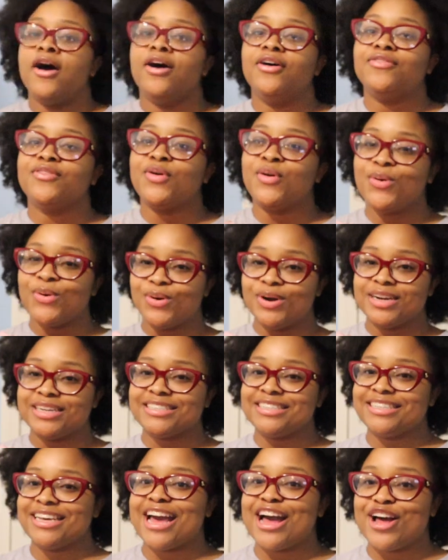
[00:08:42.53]
of
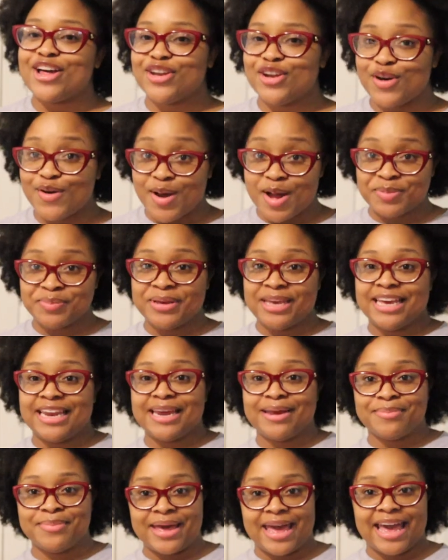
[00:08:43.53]
course y'all know i'm
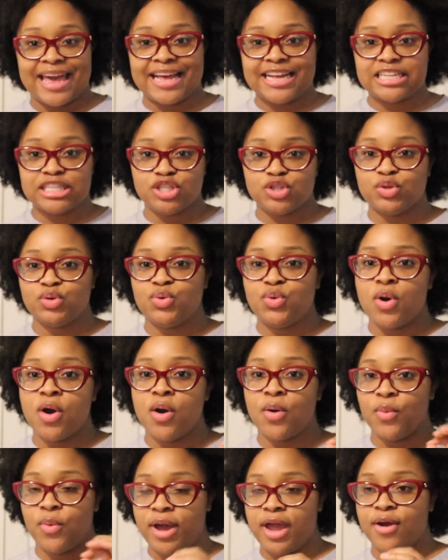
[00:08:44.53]
getting back into
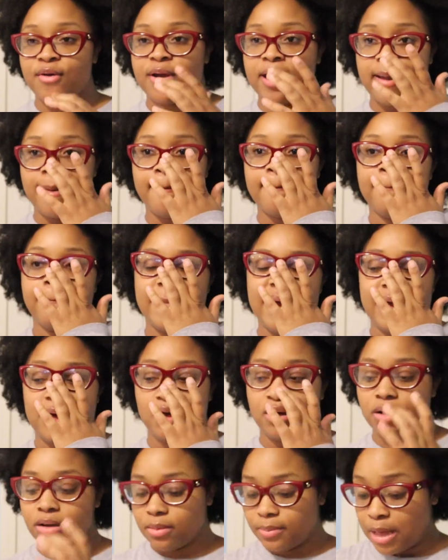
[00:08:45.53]
wearing
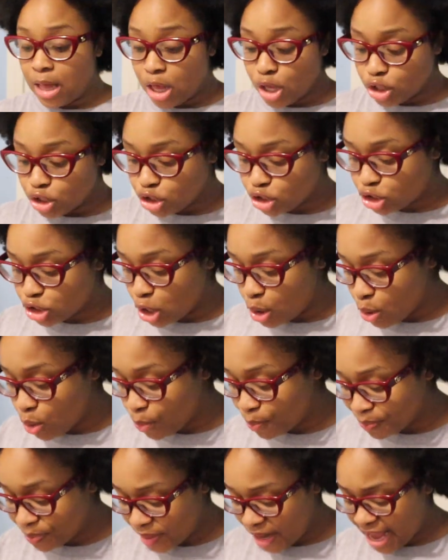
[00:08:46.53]
makeup so
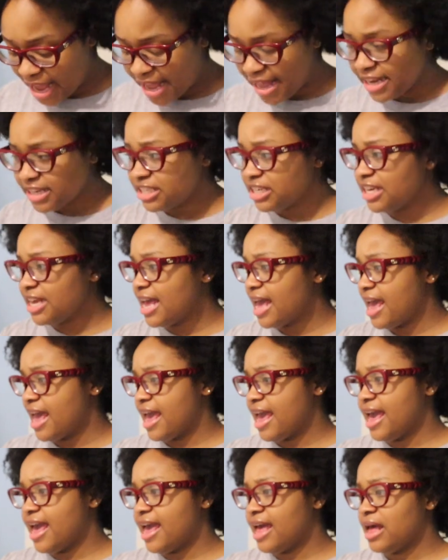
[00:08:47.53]
i actually
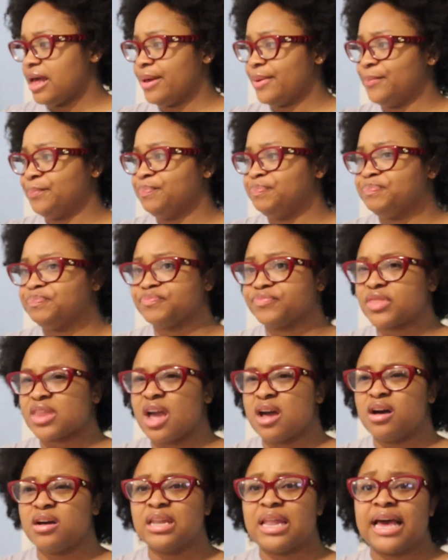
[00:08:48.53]
had
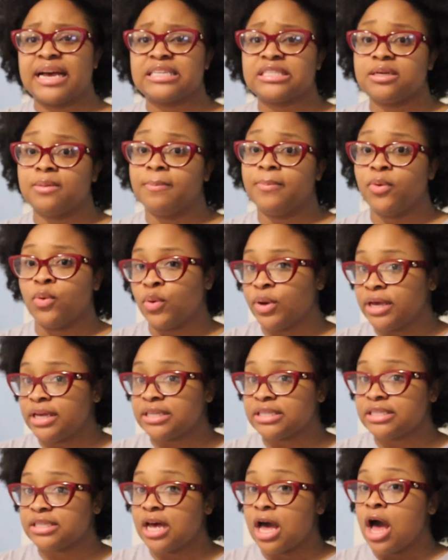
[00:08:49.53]
uh, like some
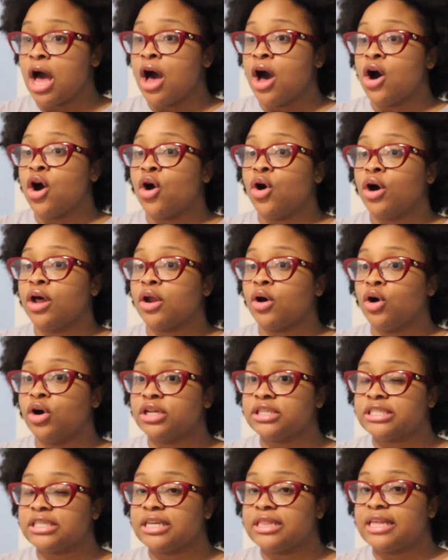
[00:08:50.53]
points on
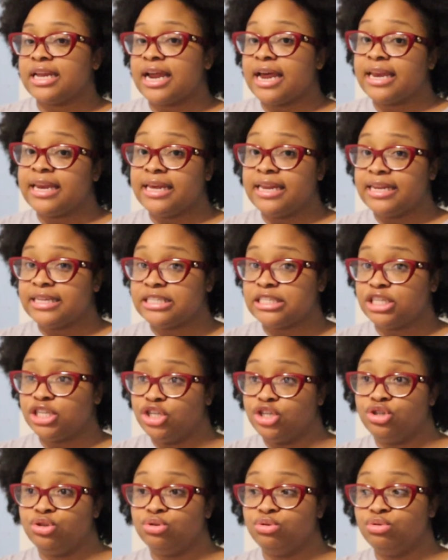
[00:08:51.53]
ulta that i needed to
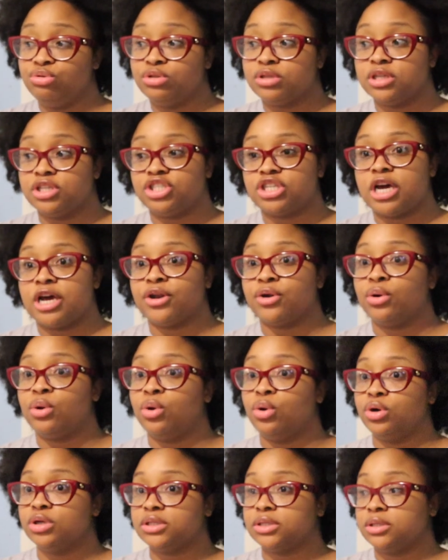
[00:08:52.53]
use because y'all know
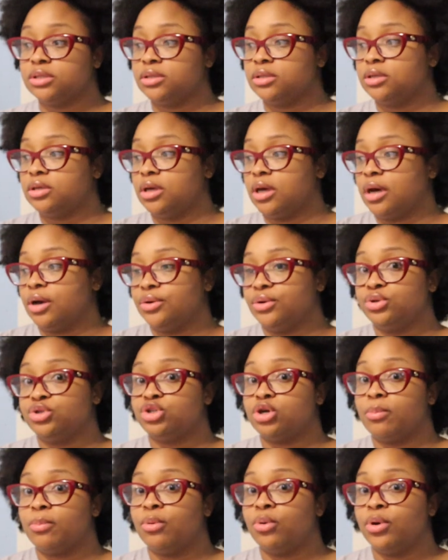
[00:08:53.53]
ulta y'all use
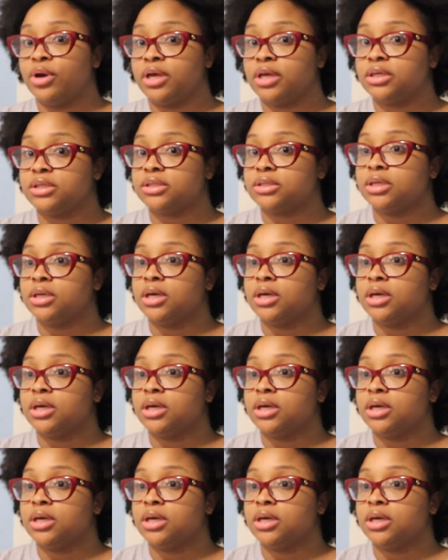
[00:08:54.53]
your points